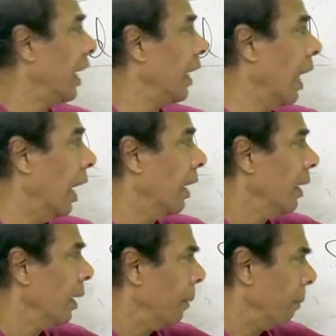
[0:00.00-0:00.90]
the
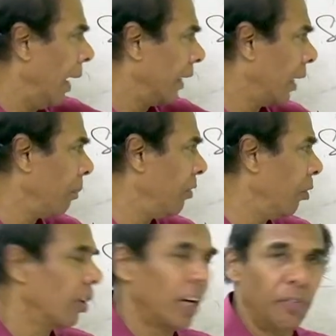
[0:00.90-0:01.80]
matter before
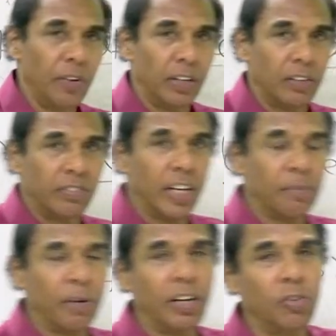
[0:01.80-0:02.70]
I went.
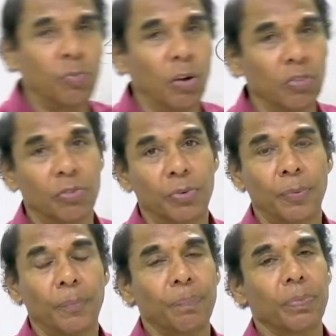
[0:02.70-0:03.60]
Statement is past.
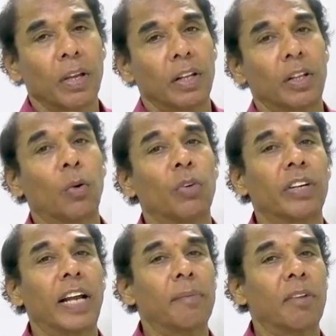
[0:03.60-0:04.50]
The question
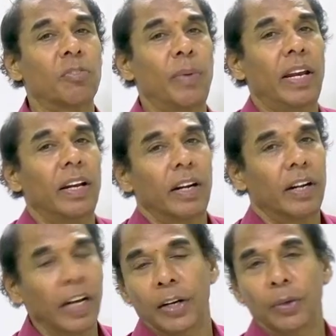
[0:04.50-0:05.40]
tag must be
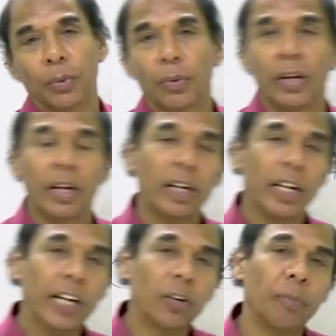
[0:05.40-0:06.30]
negative.
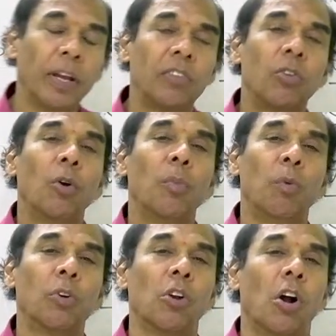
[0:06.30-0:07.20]
Negative means
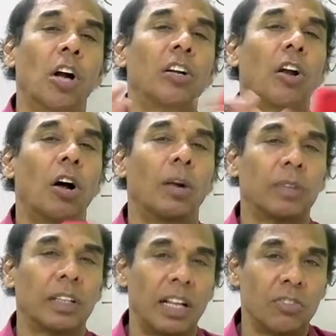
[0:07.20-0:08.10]
put not after
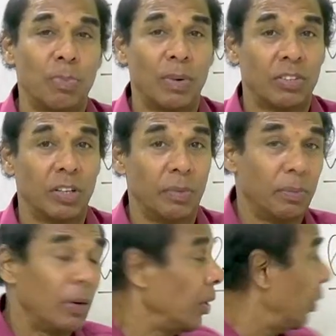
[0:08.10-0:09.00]
the special verb.
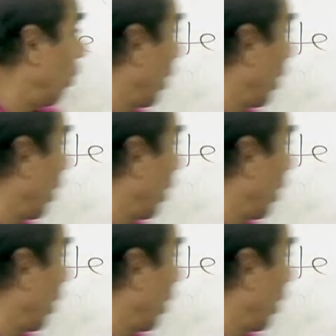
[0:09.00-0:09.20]
What is